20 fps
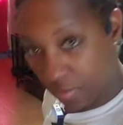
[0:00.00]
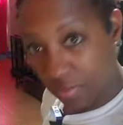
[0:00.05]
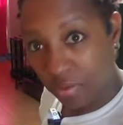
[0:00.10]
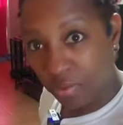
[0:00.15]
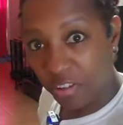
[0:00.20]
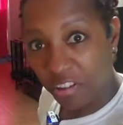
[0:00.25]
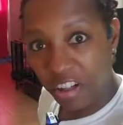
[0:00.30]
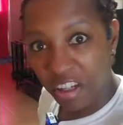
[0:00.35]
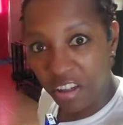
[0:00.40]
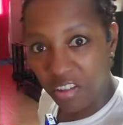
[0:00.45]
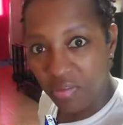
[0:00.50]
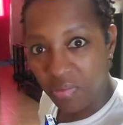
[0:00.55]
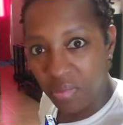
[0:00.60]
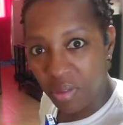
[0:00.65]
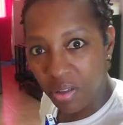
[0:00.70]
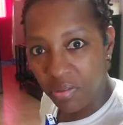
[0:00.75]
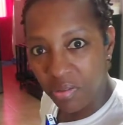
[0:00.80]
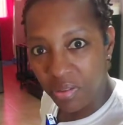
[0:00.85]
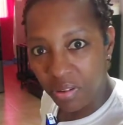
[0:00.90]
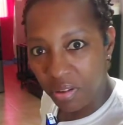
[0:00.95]
Forgive
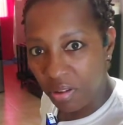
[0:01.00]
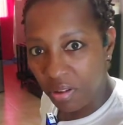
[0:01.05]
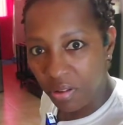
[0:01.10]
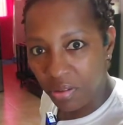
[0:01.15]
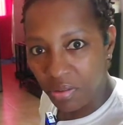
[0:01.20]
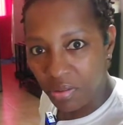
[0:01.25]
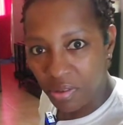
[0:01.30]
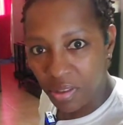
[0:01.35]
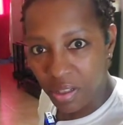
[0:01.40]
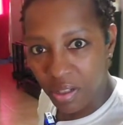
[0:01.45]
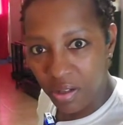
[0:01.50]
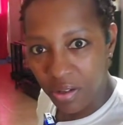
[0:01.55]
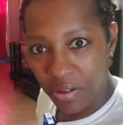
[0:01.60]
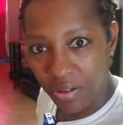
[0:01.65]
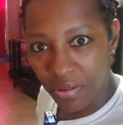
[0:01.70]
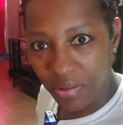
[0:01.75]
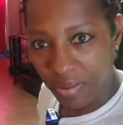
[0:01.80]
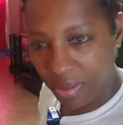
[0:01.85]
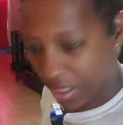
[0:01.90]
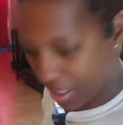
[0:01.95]
me for those that
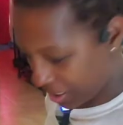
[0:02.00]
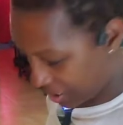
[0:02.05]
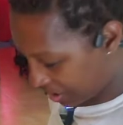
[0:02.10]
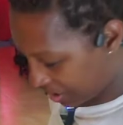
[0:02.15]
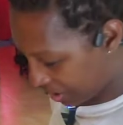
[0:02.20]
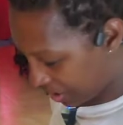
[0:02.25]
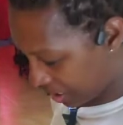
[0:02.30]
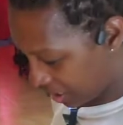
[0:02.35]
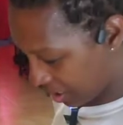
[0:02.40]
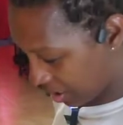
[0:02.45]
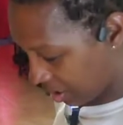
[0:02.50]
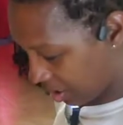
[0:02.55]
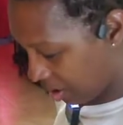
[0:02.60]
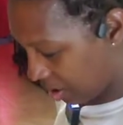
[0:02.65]
heard what I said.